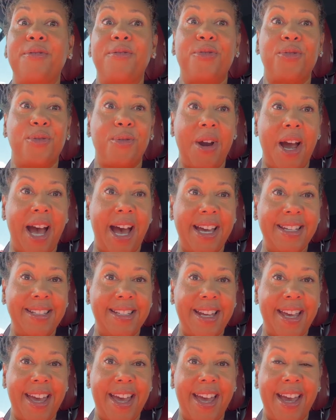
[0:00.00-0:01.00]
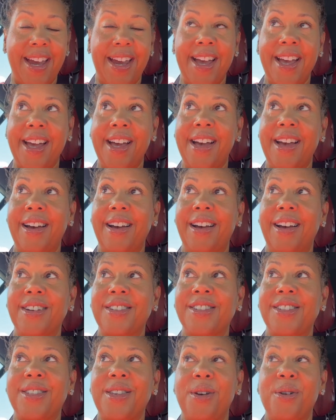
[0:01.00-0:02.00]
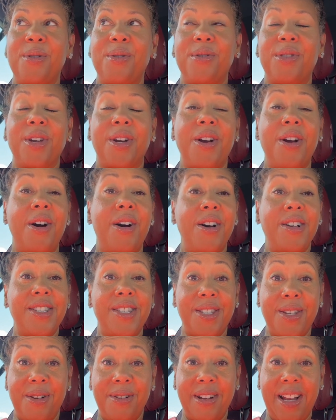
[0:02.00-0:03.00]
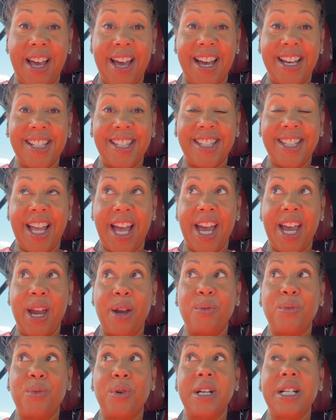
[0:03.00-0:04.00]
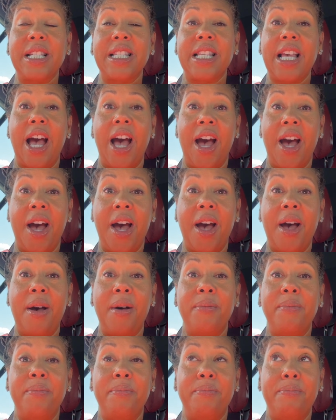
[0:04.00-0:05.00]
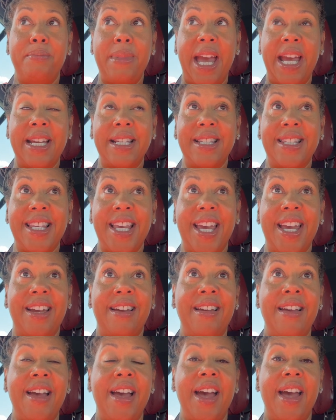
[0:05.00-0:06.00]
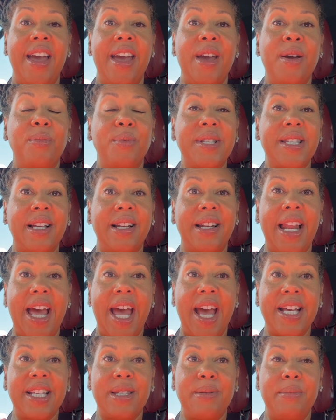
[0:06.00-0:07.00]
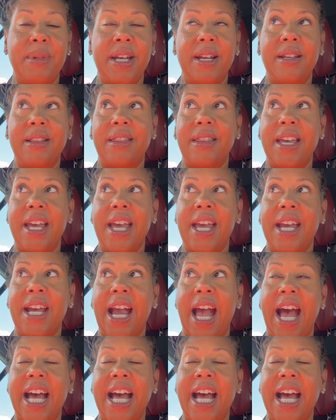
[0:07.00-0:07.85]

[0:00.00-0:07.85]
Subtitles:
Friday. So the concert last night was amazing. It was a last minute thing.